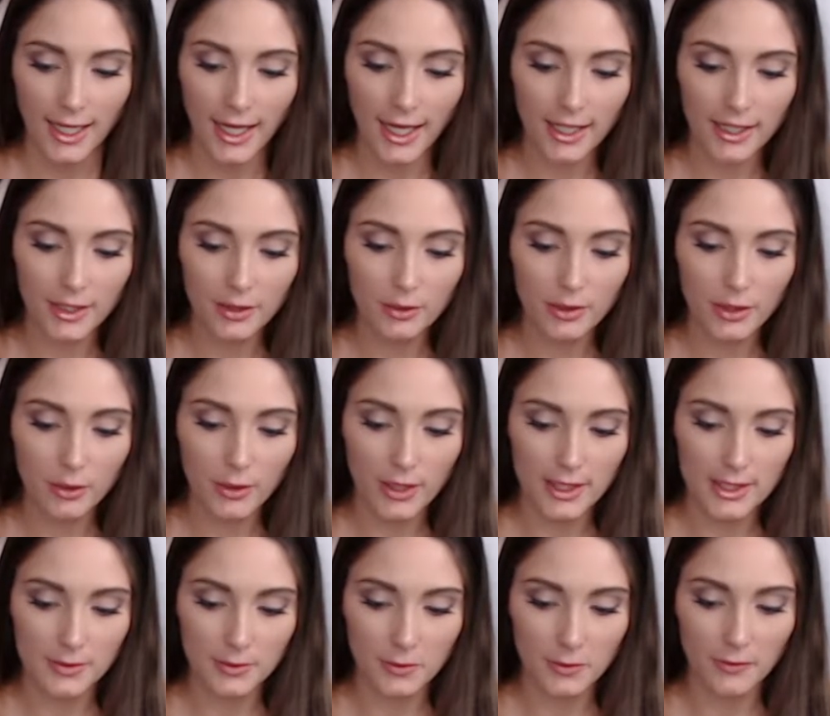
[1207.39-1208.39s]
"Any
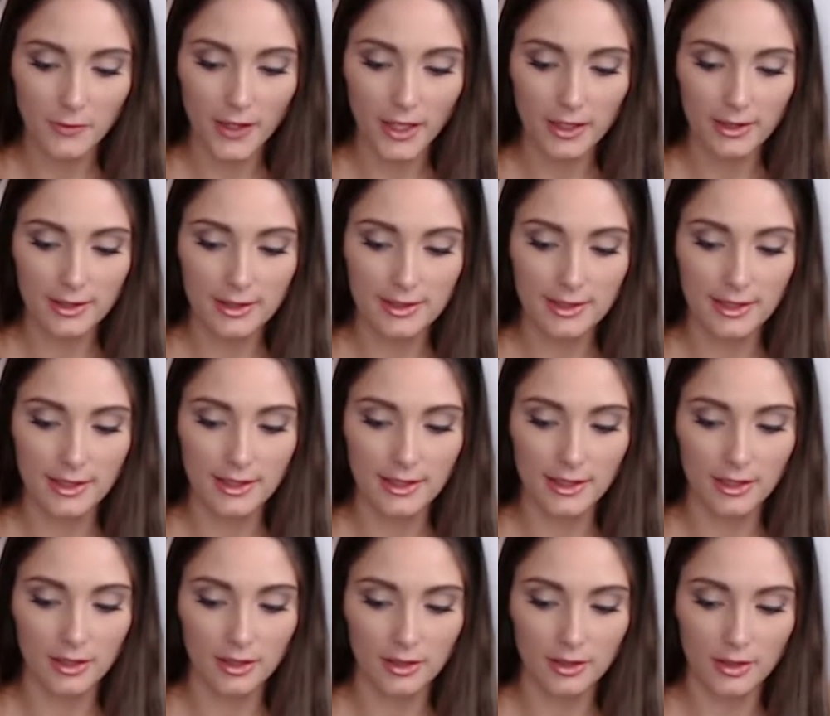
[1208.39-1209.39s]
requests from the Violet
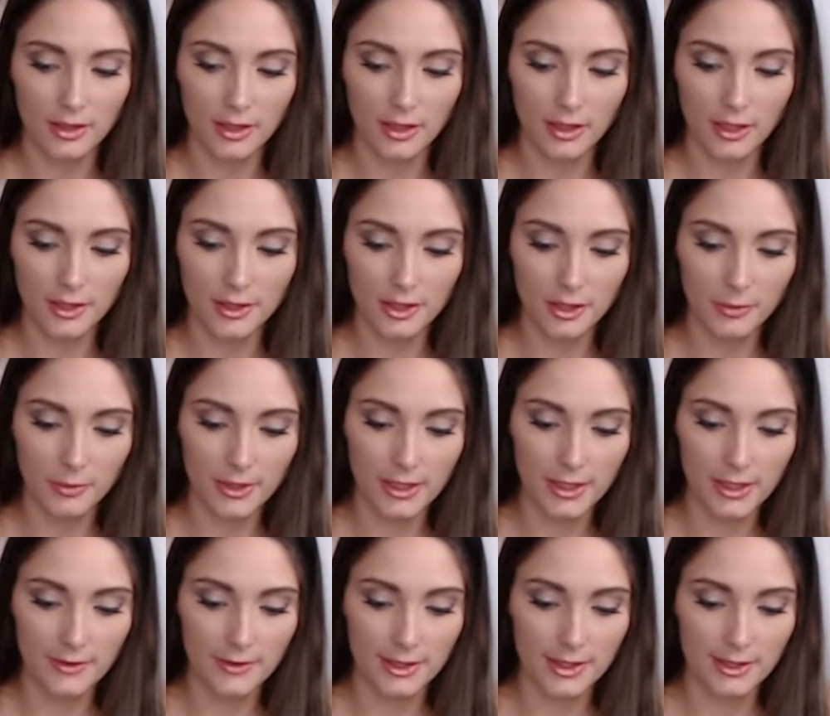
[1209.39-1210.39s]
Citadel are under
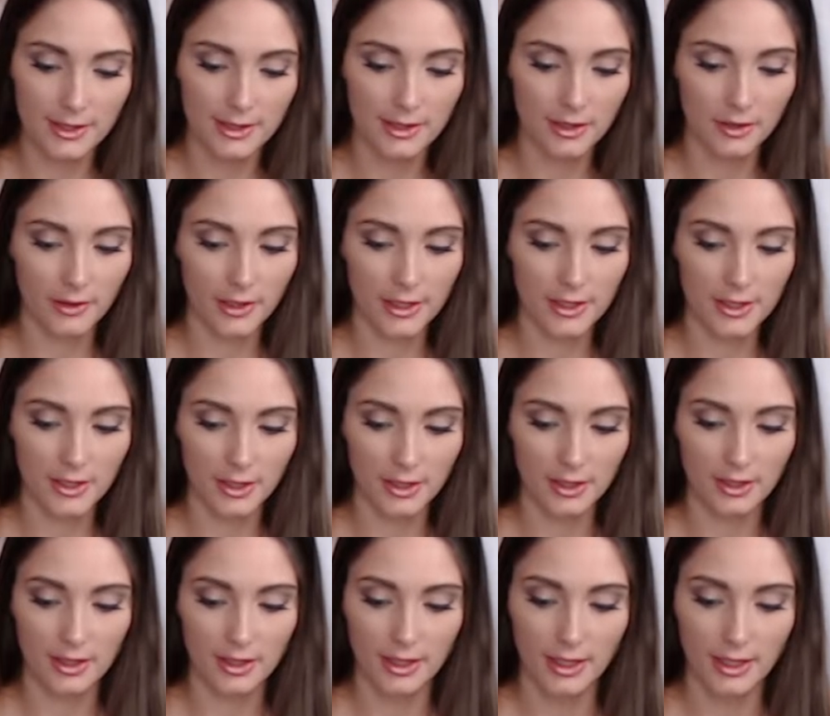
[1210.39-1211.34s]
Medivh's consideration.